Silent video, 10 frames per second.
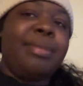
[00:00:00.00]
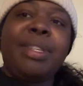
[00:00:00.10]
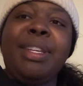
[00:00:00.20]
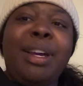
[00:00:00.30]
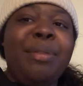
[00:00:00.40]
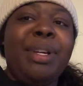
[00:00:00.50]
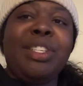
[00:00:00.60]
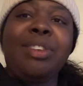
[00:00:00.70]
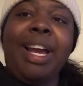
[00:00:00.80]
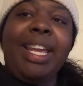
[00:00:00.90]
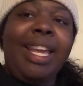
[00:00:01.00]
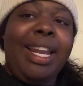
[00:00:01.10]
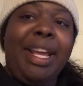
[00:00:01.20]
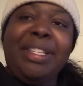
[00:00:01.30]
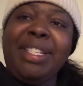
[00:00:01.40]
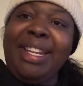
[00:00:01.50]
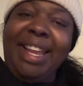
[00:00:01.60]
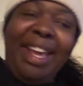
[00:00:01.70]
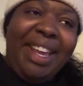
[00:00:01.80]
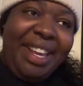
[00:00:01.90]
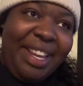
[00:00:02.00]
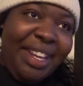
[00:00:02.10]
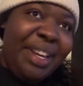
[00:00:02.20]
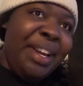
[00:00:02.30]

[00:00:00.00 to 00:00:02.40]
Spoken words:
I will try again next Sunday.